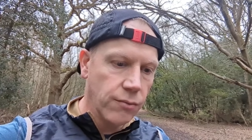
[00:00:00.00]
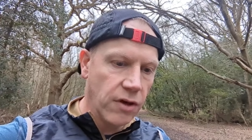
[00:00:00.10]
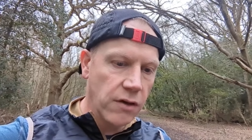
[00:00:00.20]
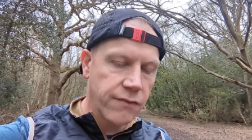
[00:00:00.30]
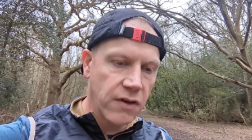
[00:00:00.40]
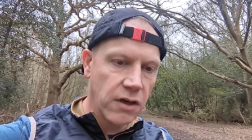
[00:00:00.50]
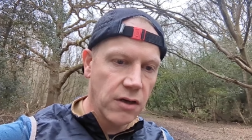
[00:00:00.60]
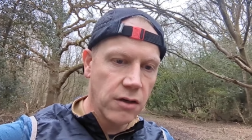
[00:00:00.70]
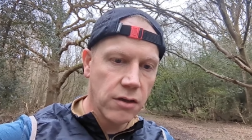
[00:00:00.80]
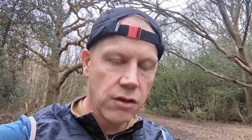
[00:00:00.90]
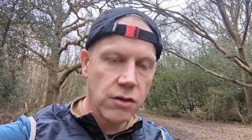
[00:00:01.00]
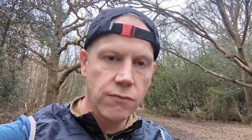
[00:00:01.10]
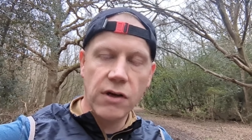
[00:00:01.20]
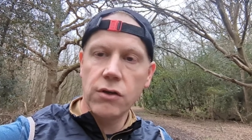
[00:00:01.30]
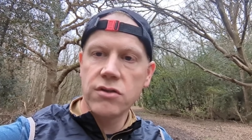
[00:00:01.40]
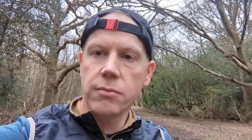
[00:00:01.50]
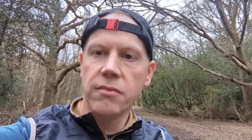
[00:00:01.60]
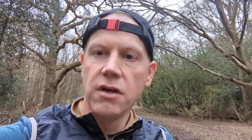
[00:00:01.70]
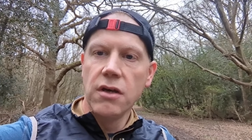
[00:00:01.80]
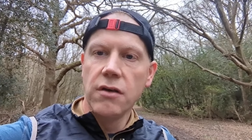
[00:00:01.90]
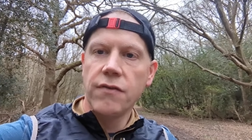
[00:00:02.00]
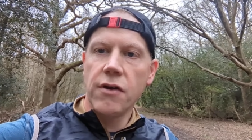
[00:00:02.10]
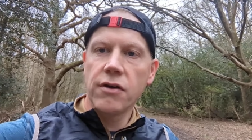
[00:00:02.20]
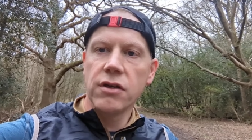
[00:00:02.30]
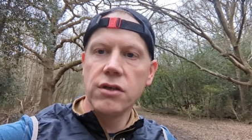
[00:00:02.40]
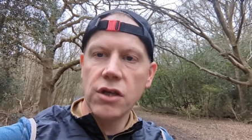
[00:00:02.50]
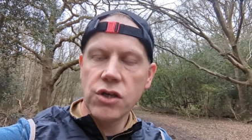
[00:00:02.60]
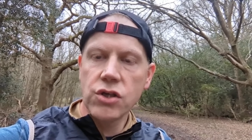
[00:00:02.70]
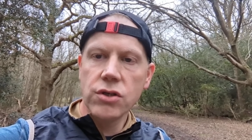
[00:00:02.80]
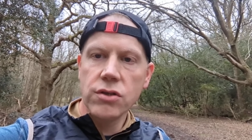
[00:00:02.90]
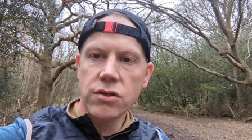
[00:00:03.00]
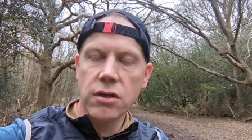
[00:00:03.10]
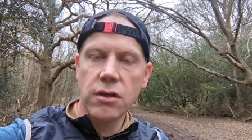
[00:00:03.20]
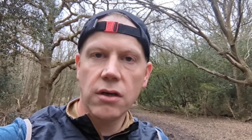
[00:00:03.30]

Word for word: I've uh, run it on some varying conditions,